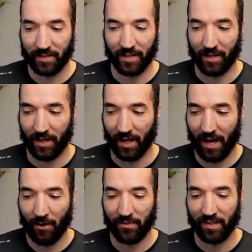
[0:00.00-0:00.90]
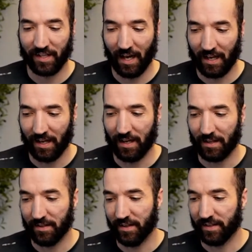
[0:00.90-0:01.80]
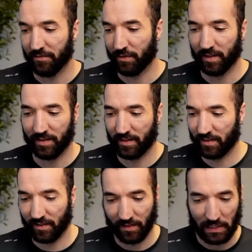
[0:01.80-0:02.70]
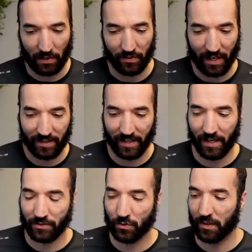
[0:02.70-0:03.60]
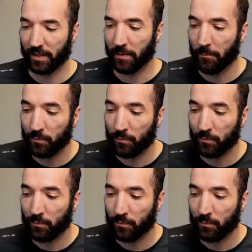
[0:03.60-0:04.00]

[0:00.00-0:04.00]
How is it halal if it's not actually